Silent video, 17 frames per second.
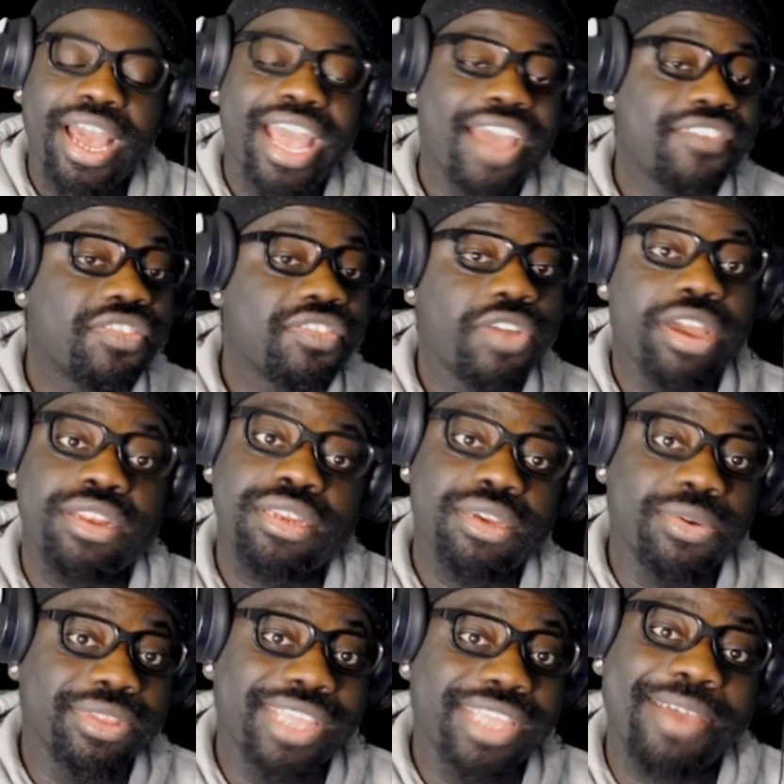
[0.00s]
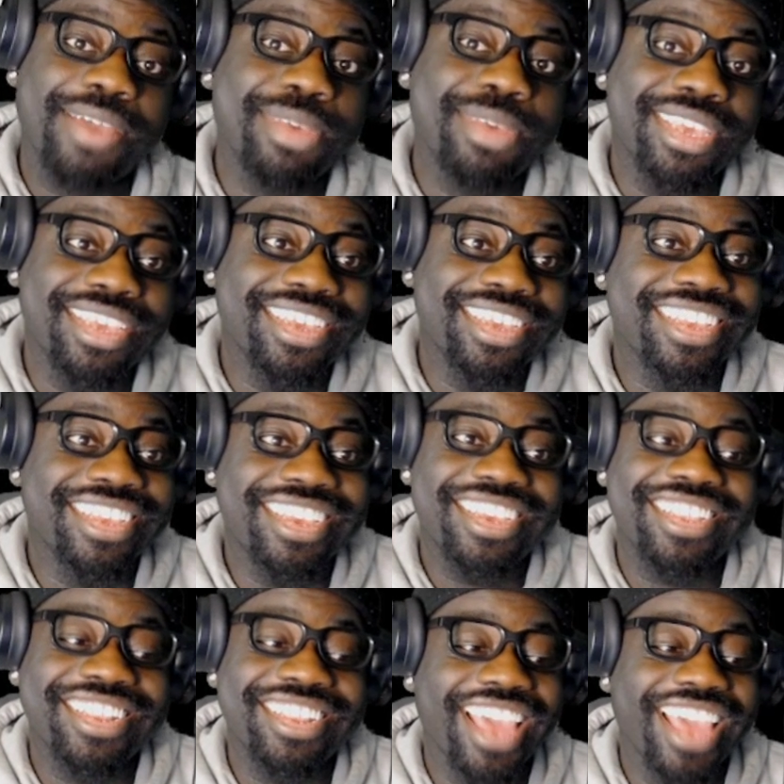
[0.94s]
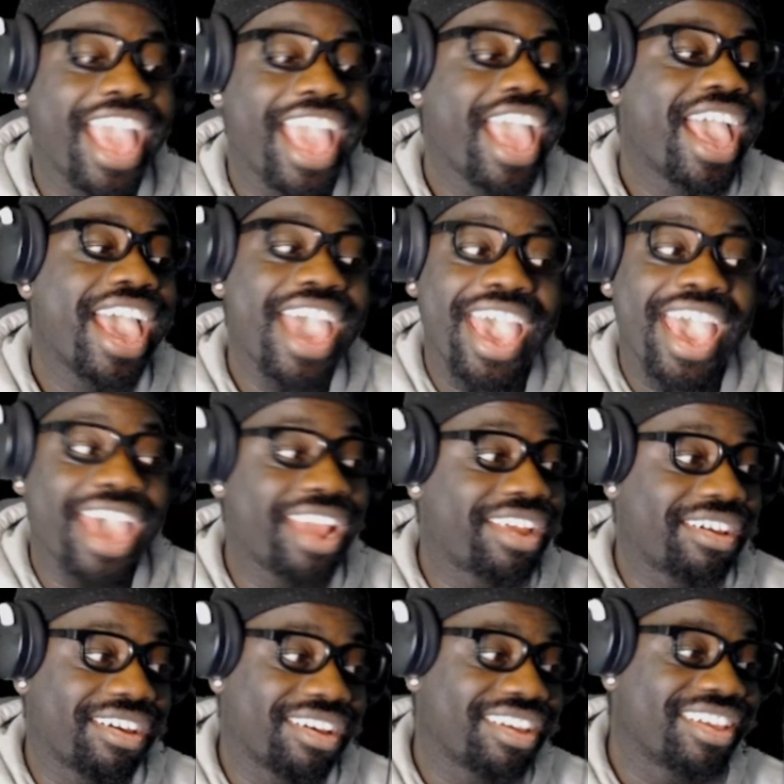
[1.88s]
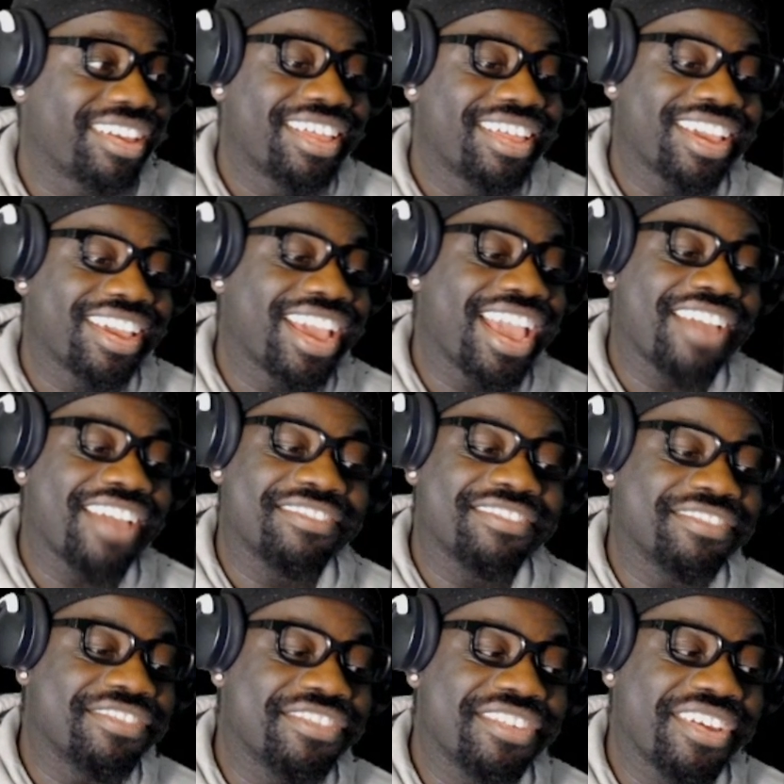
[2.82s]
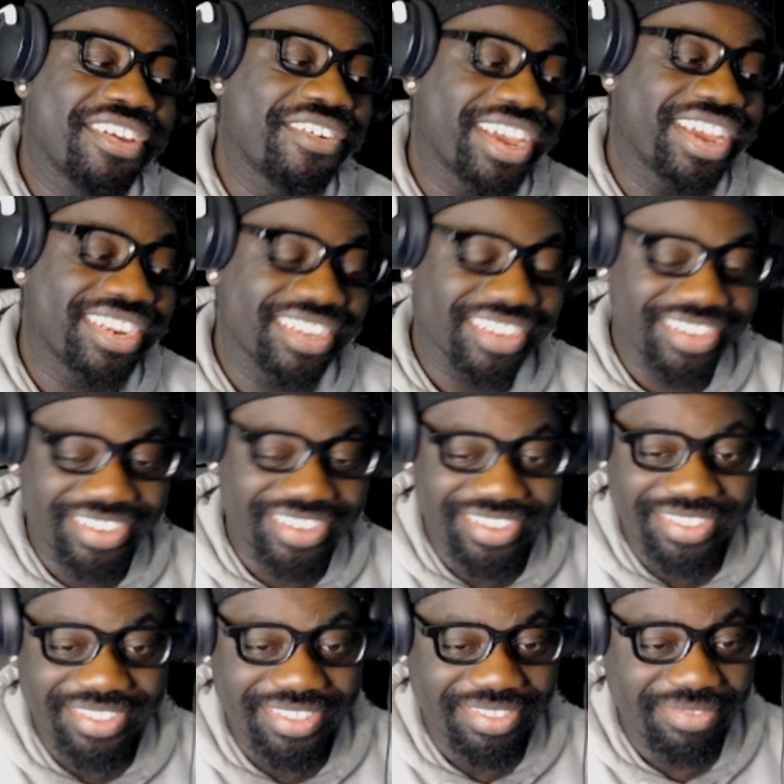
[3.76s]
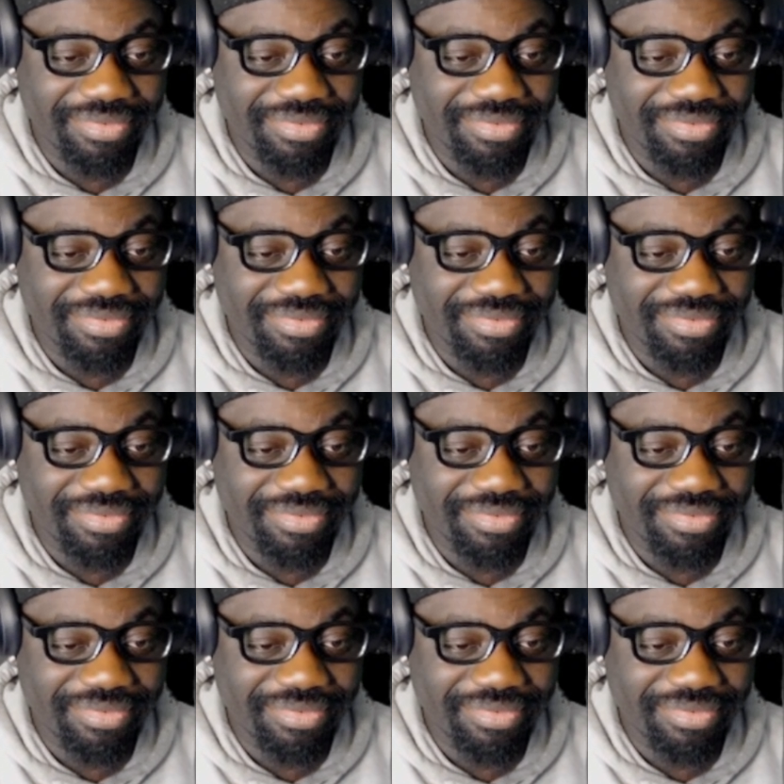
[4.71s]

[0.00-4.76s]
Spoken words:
I have no idea what that means at all. Like, I have no idea.